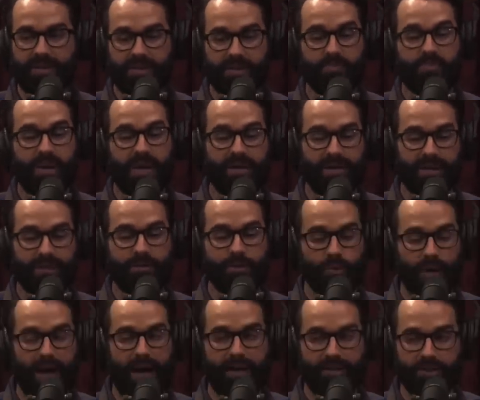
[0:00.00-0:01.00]
Compelling them
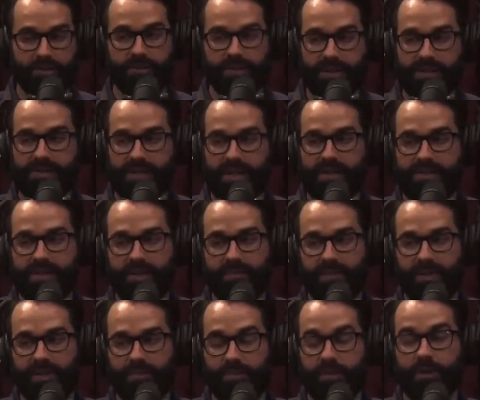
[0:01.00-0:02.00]
to actually say
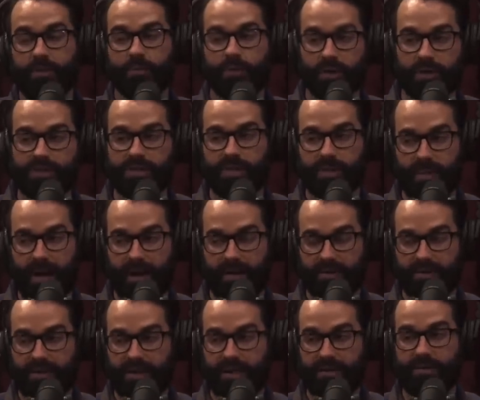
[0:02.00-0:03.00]
something, putting words in their mouth
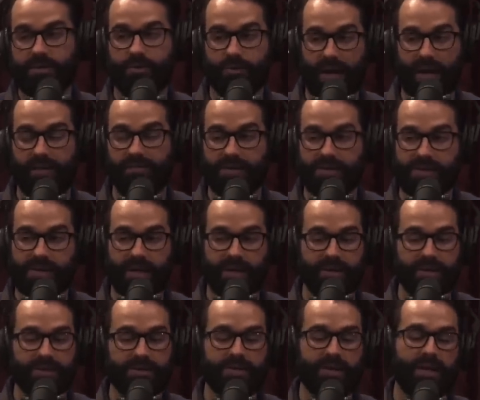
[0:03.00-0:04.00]
and telling them that you have to say
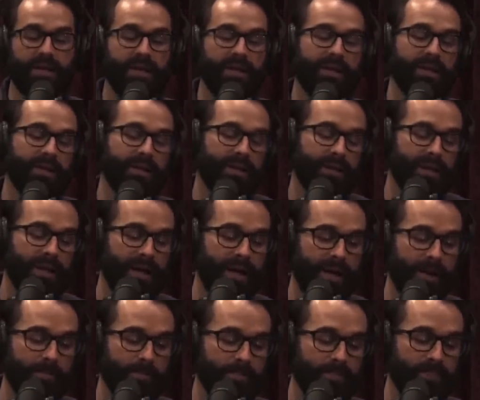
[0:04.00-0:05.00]
this.
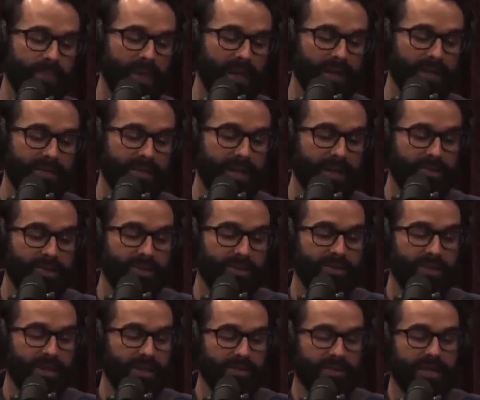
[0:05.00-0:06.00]
And it's not
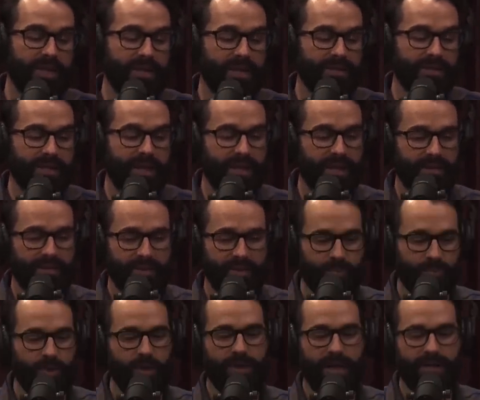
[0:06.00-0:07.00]
you know,
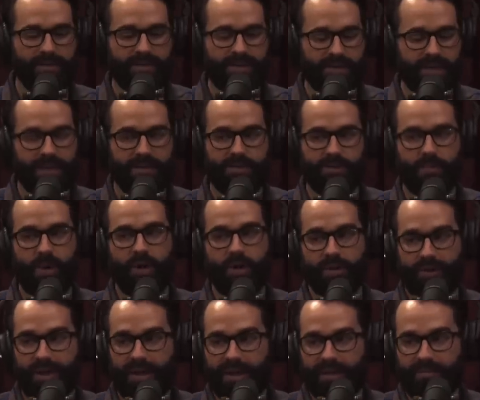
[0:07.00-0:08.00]
pronouns. It's not a small
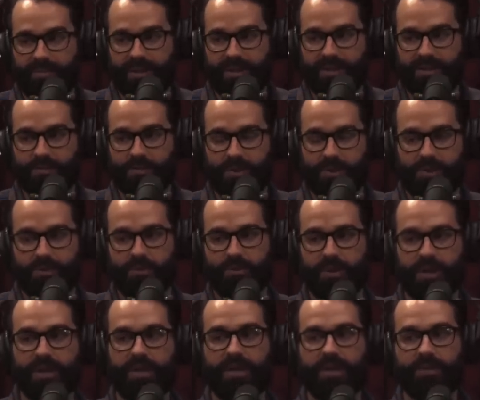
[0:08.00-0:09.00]
thing, because when you
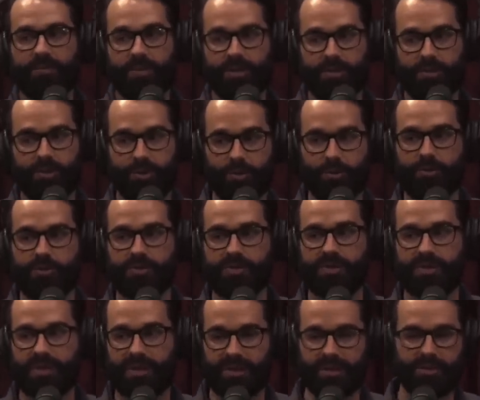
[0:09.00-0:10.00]

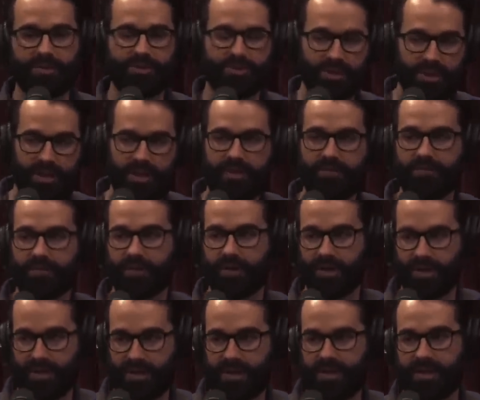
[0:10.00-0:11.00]
use the she for
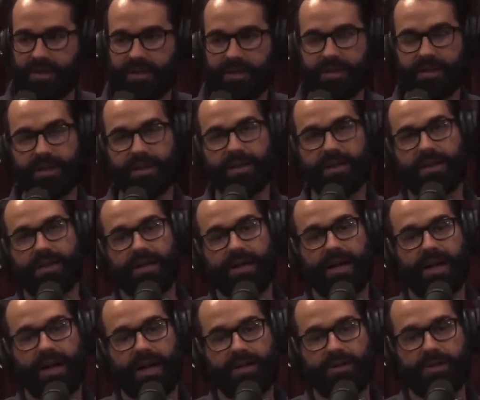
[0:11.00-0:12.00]
a he,
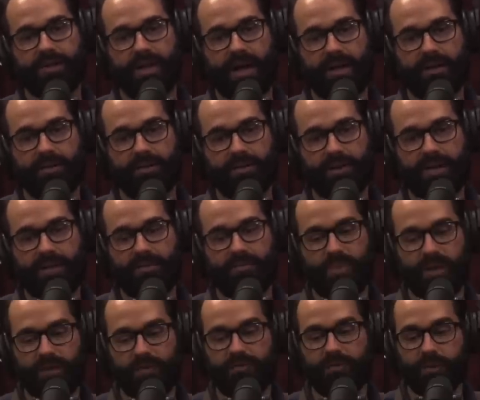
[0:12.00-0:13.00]
you're not only
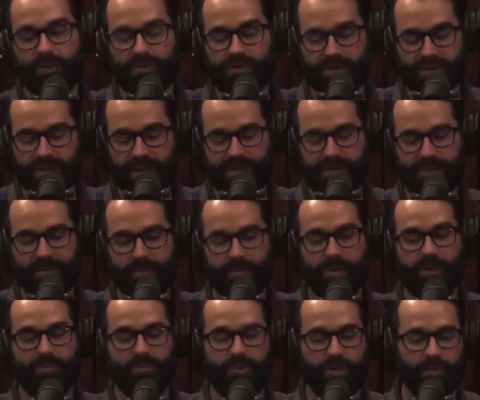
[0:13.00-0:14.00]
being forced to say something,
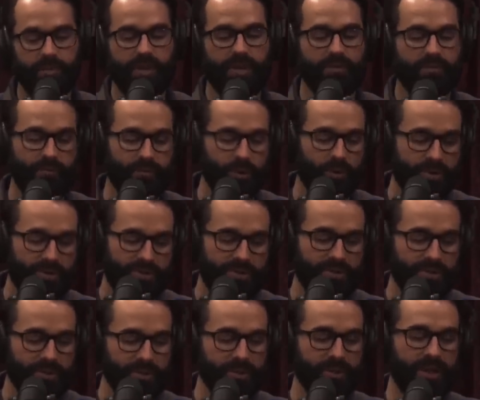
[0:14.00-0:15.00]
but you're being forced
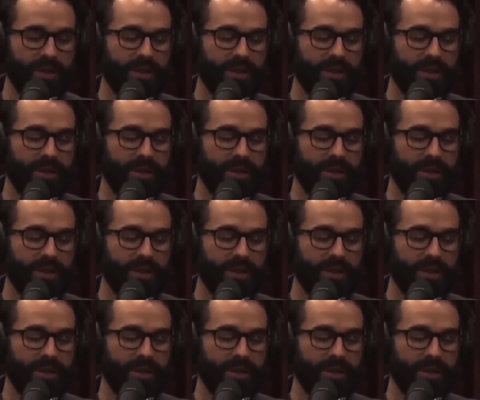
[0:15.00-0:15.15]
to